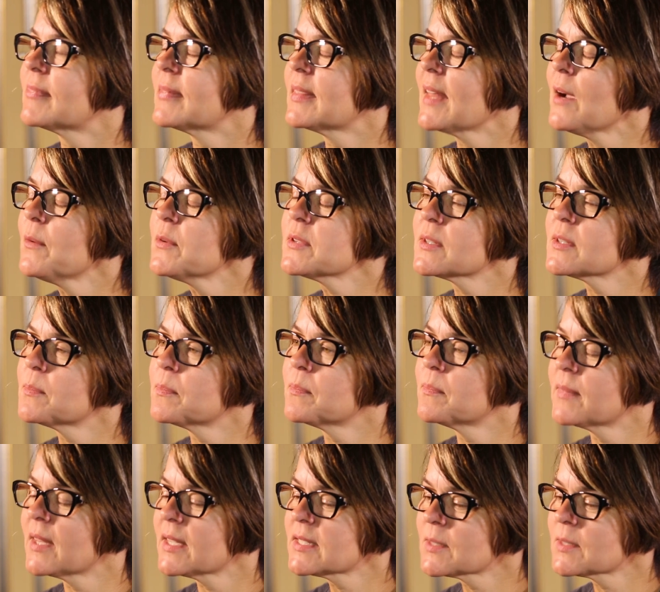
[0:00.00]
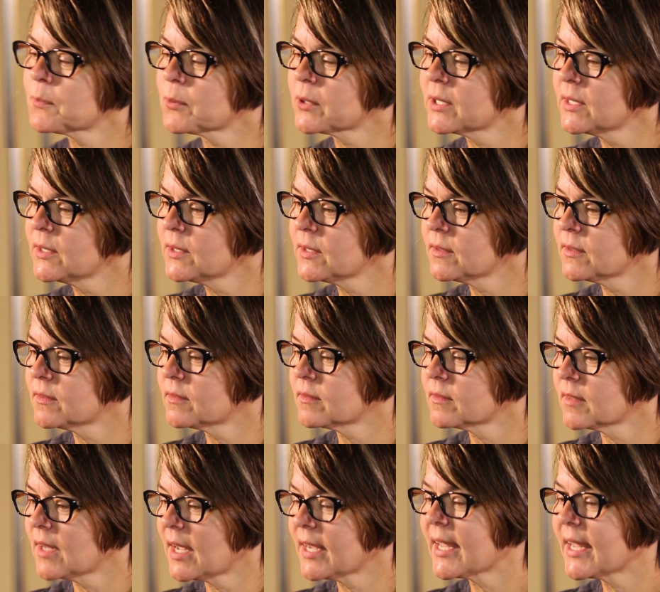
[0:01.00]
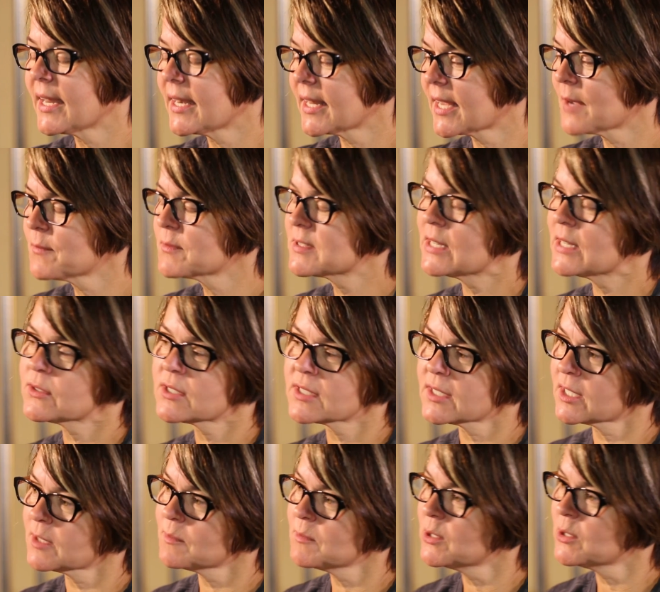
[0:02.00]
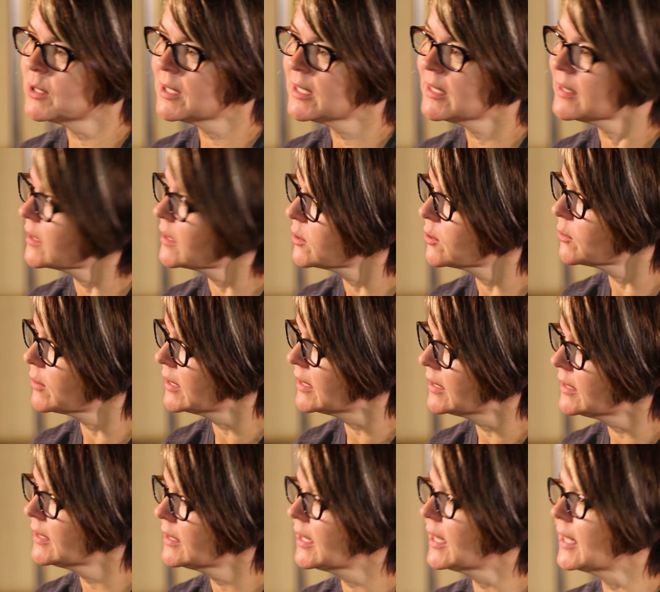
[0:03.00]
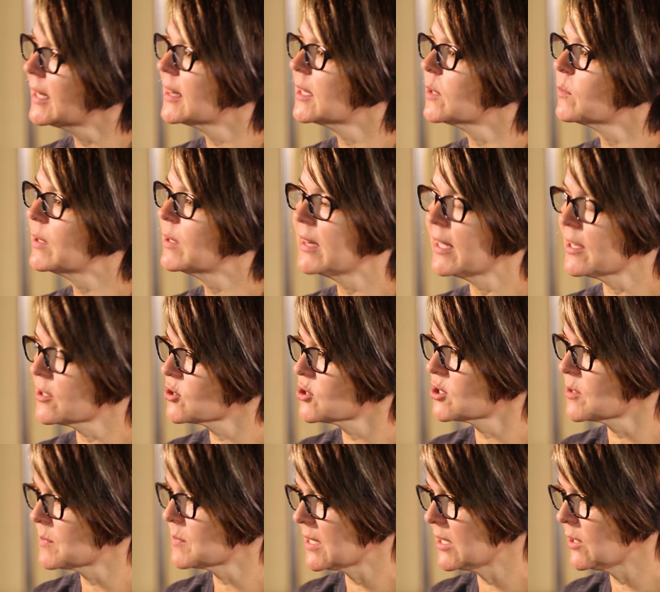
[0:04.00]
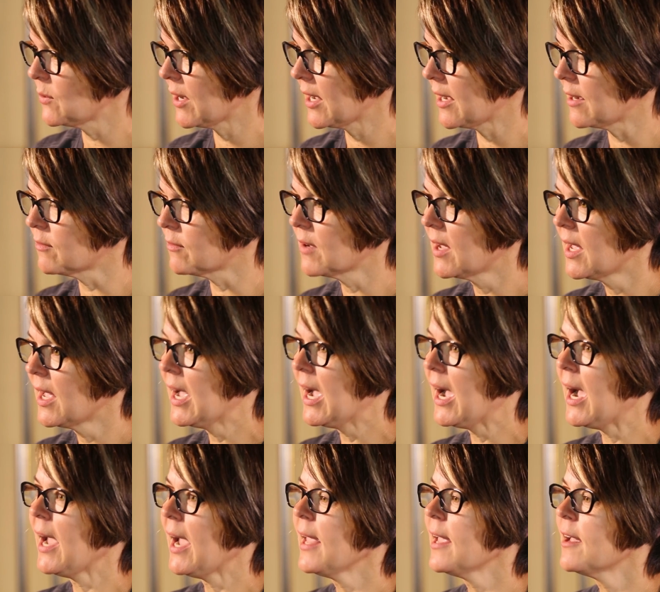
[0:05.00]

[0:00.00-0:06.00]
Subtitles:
That's a pretty, again, it comes down to the community that you're in and the relationships that you have. I